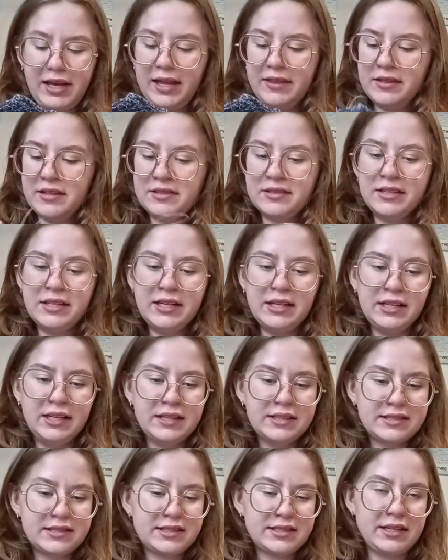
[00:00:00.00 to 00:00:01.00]
and this needle
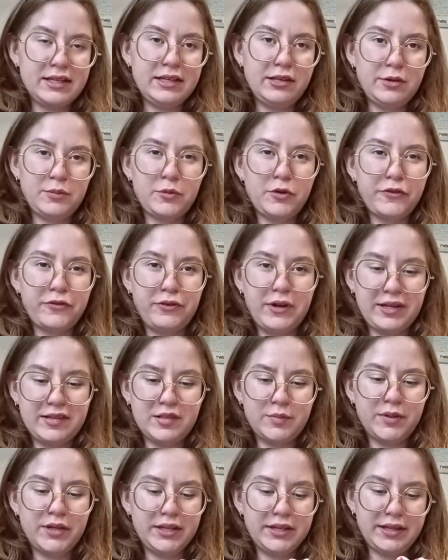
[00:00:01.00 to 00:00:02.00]
is a lot more
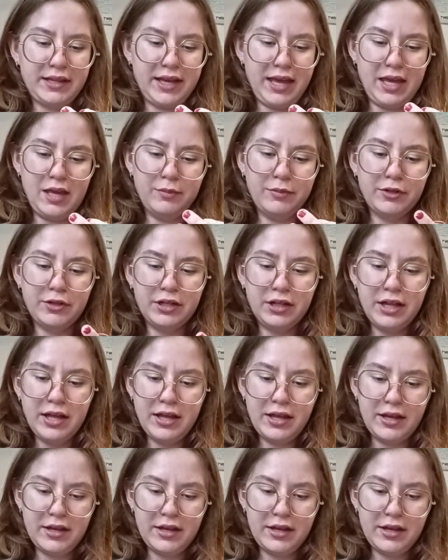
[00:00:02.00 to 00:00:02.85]
flexible on the cable,